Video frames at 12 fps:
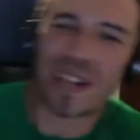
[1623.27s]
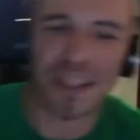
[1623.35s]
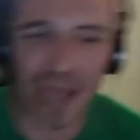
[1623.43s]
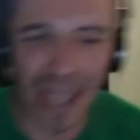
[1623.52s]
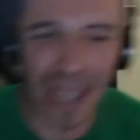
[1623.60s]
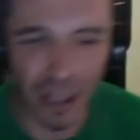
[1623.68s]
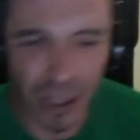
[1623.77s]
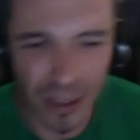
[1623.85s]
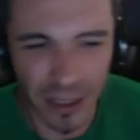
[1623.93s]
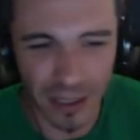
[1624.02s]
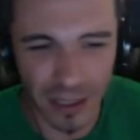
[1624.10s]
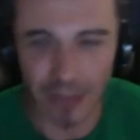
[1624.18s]
me a
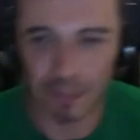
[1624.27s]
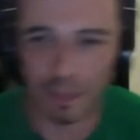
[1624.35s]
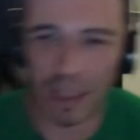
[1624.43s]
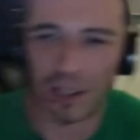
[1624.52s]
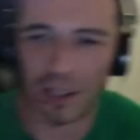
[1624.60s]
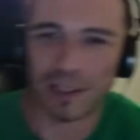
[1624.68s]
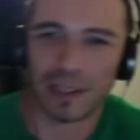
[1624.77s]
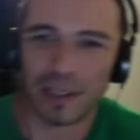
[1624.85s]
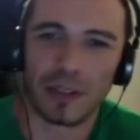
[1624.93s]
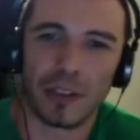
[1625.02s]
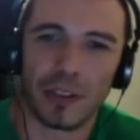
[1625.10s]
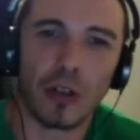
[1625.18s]
lot, because you
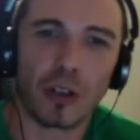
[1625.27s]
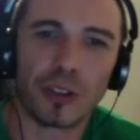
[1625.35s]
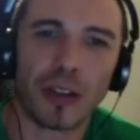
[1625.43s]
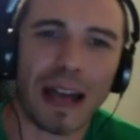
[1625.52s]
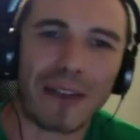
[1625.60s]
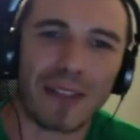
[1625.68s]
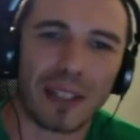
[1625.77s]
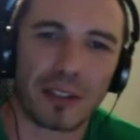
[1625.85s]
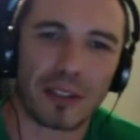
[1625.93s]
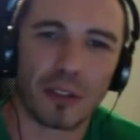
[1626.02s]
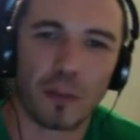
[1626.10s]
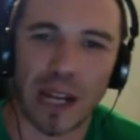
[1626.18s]
also have the Zouk
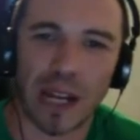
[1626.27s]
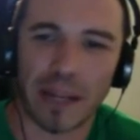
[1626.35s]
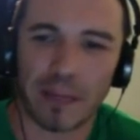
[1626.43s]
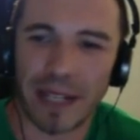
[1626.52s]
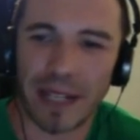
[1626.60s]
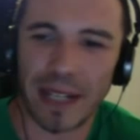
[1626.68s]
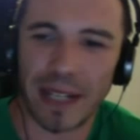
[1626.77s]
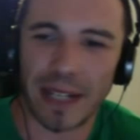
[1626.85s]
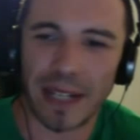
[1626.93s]
Prague Marathon.